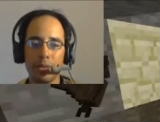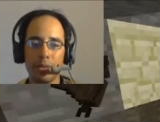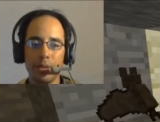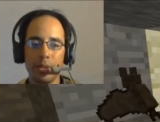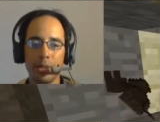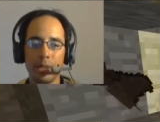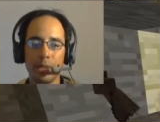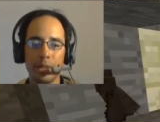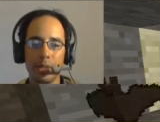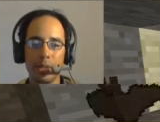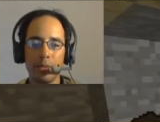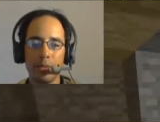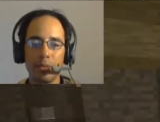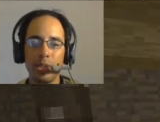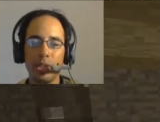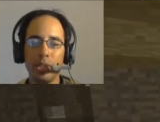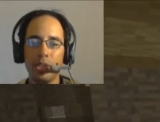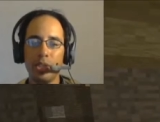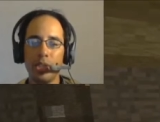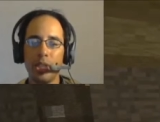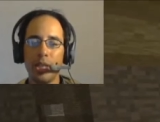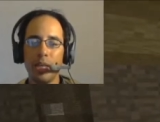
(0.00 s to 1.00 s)
you guys even do
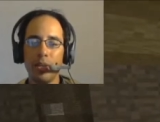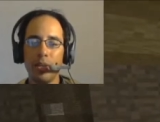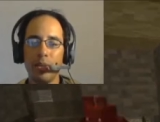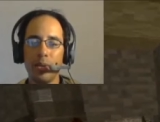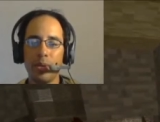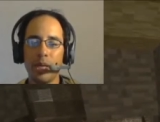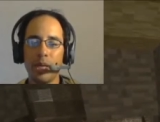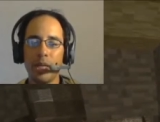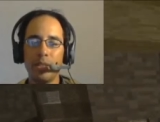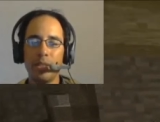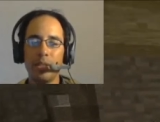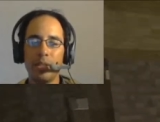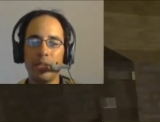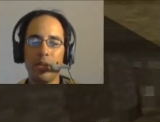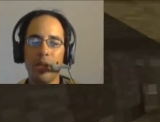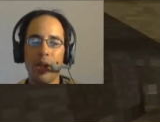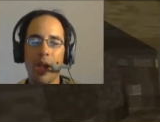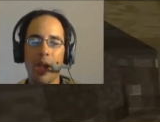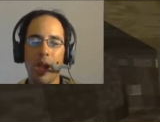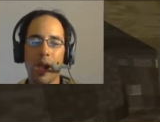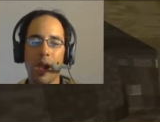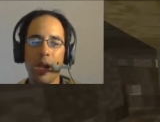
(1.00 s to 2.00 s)
anything? Where'd you get away,
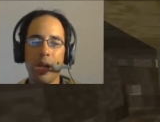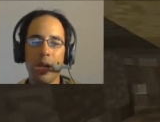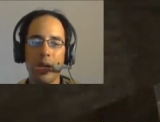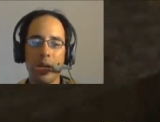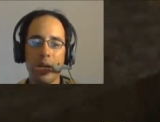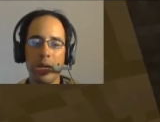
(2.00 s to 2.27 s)
dude?